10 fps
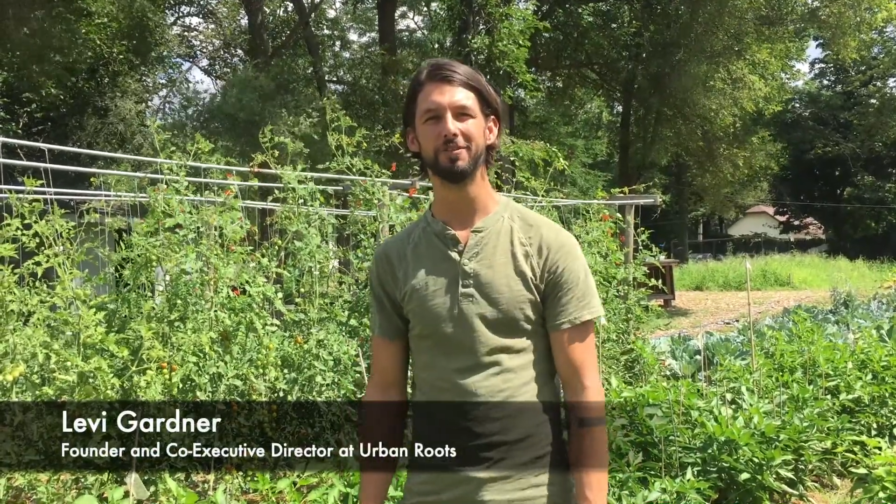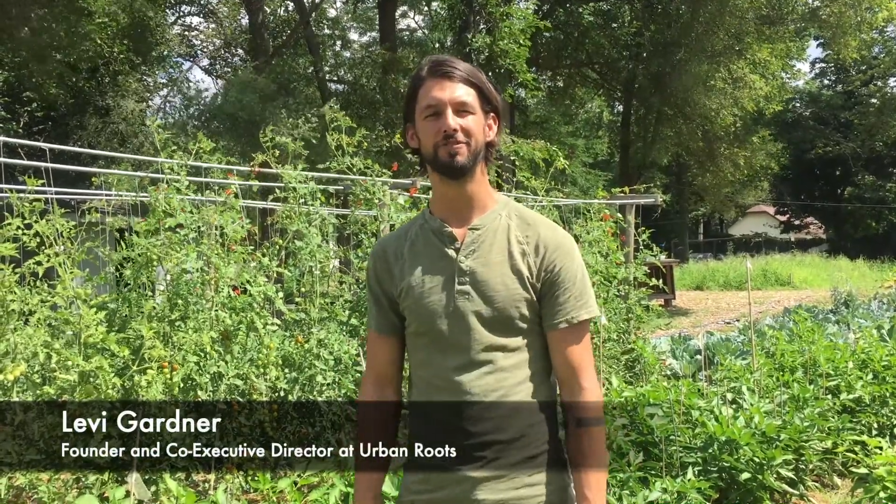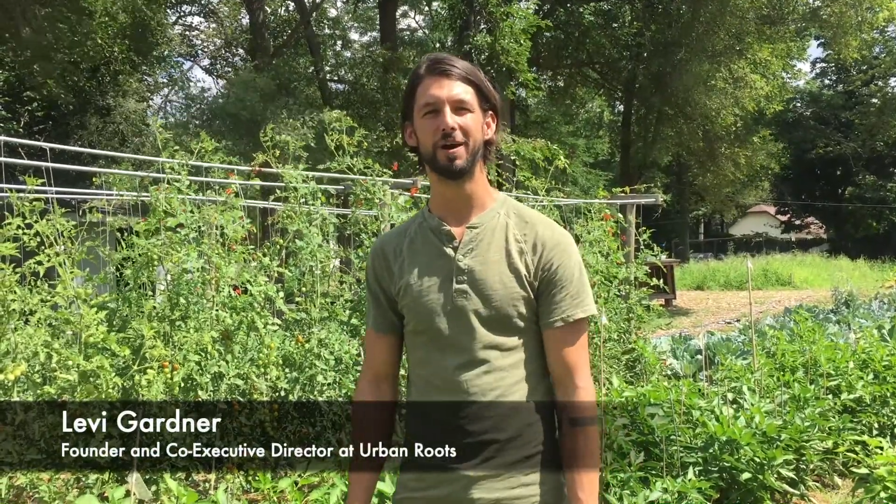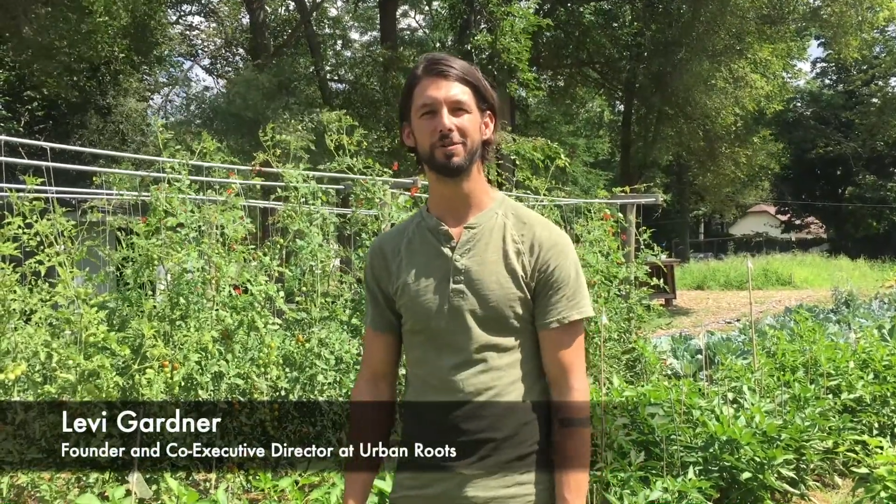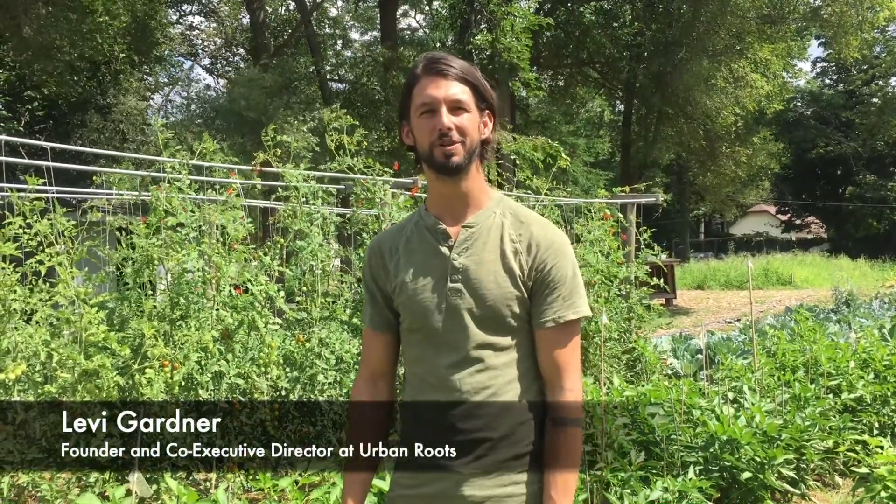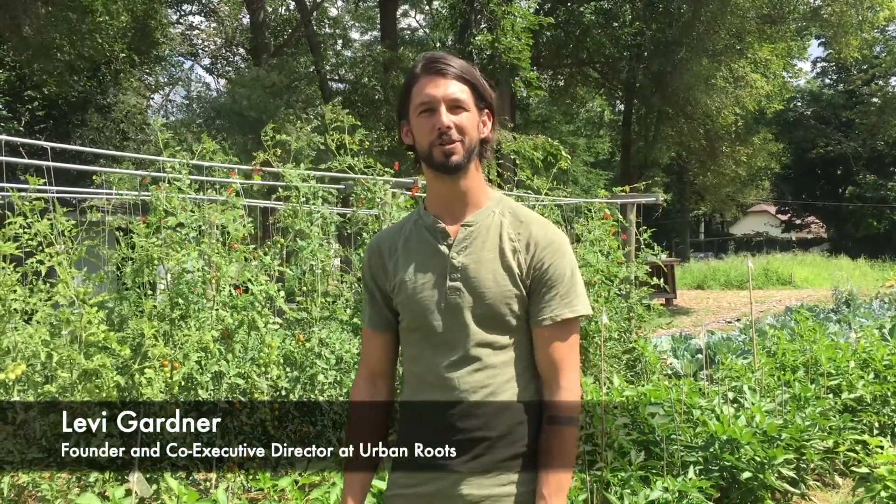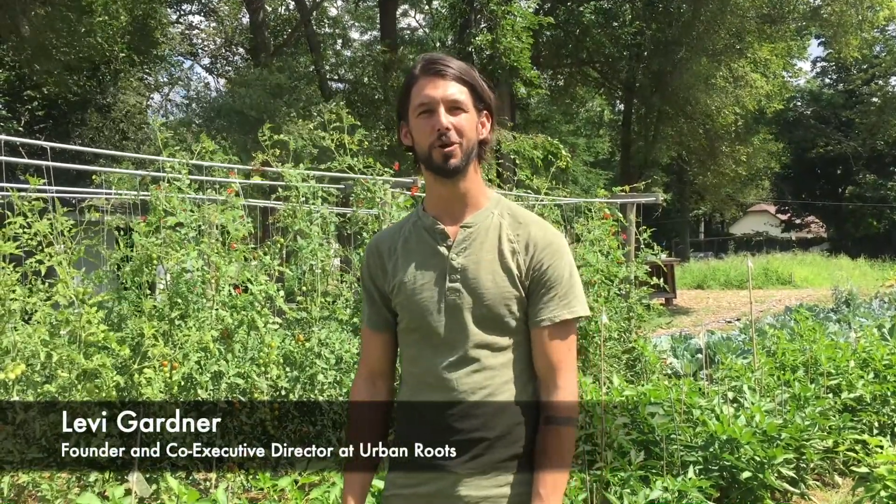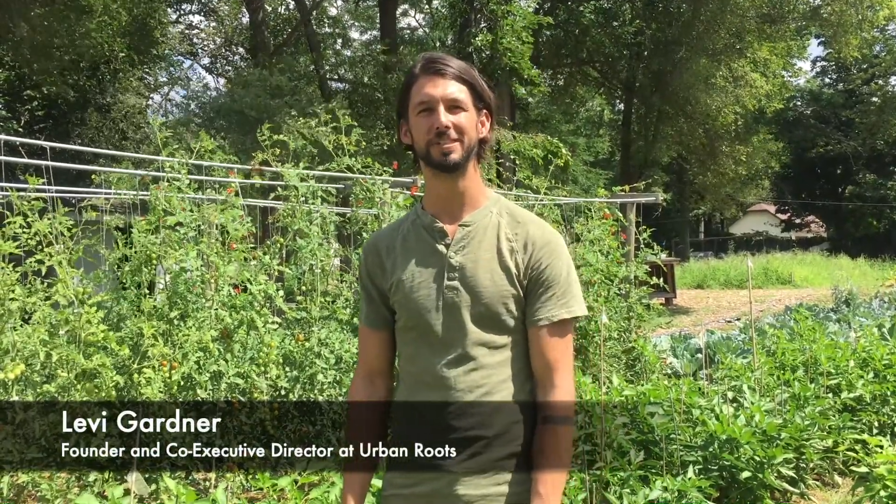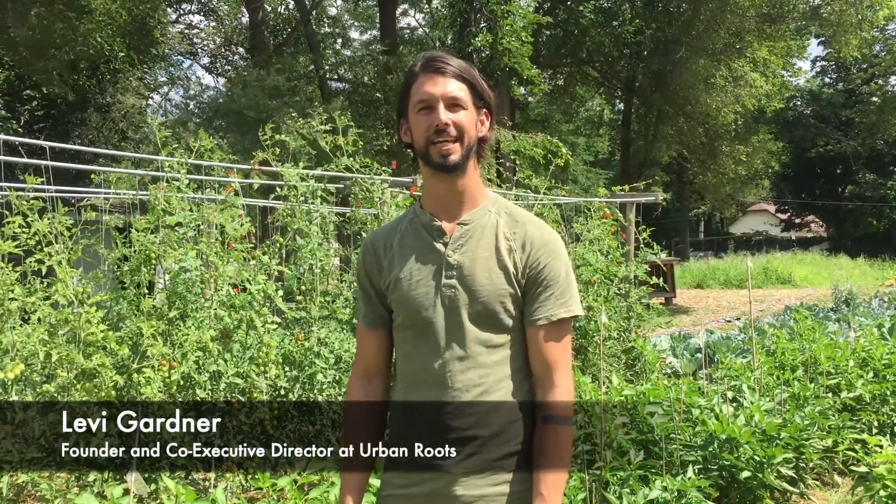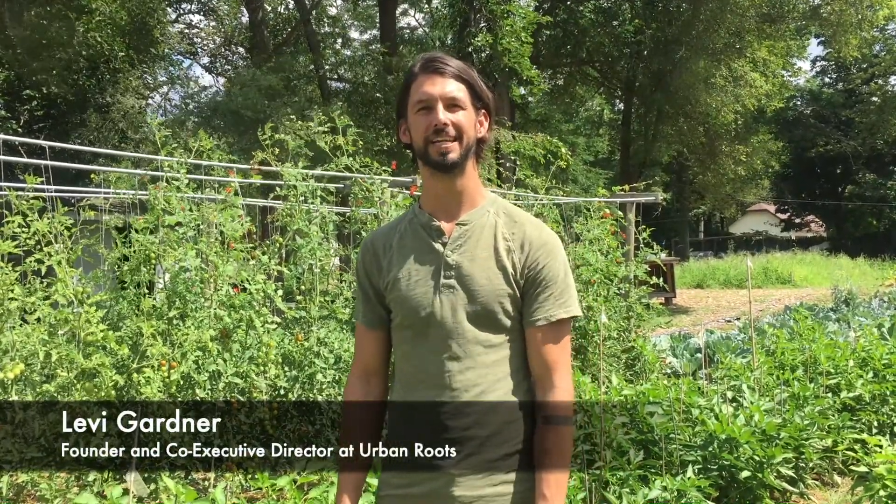founder and
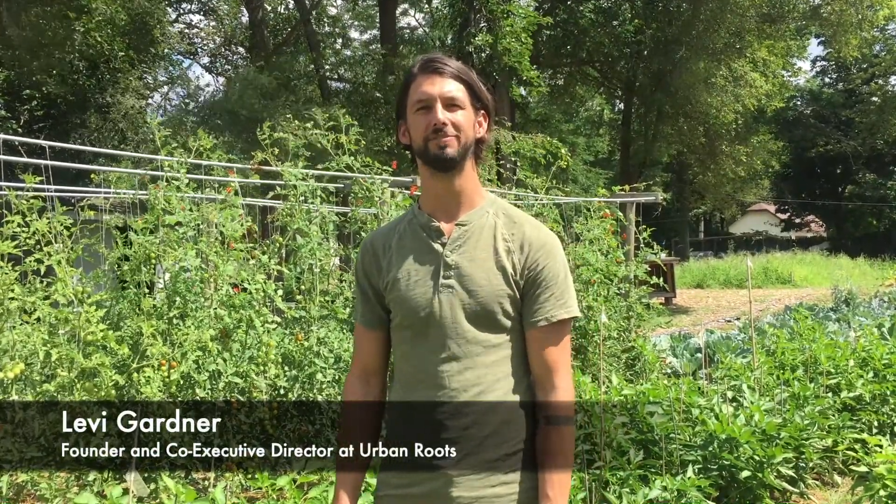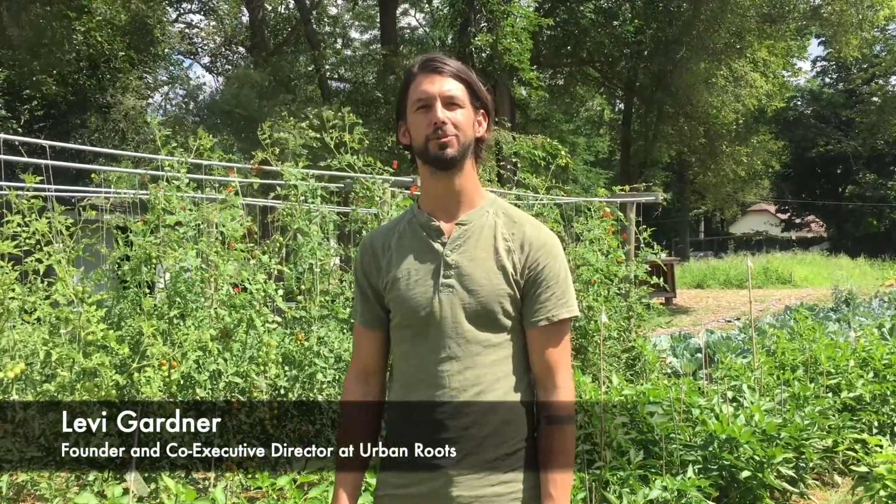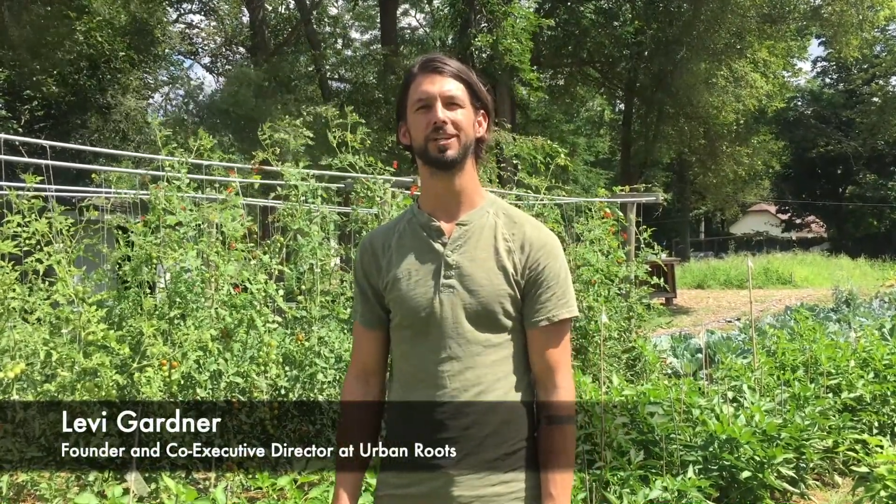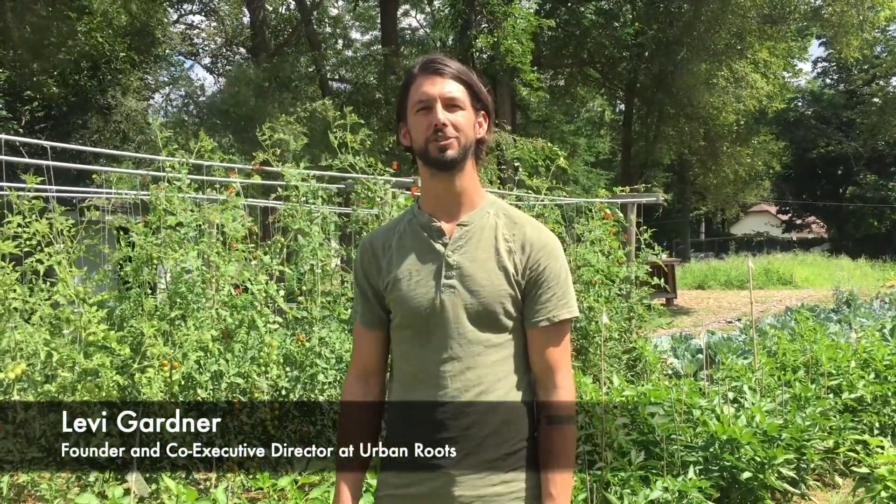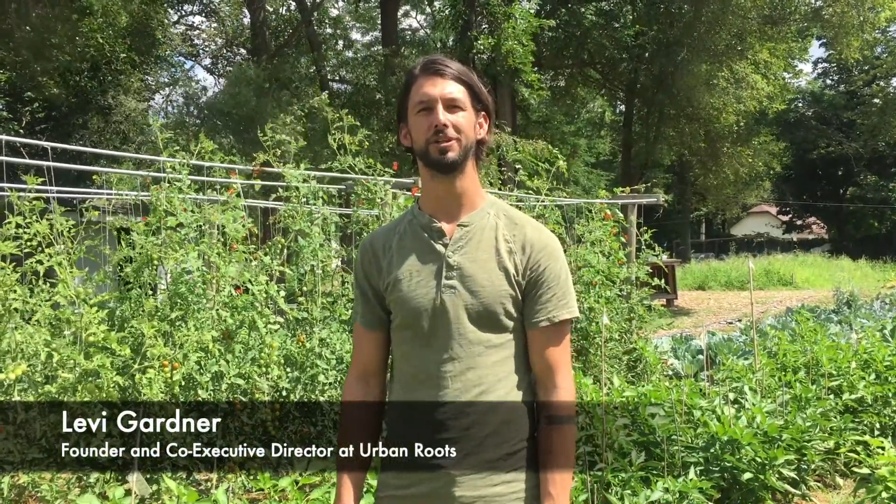co-executive director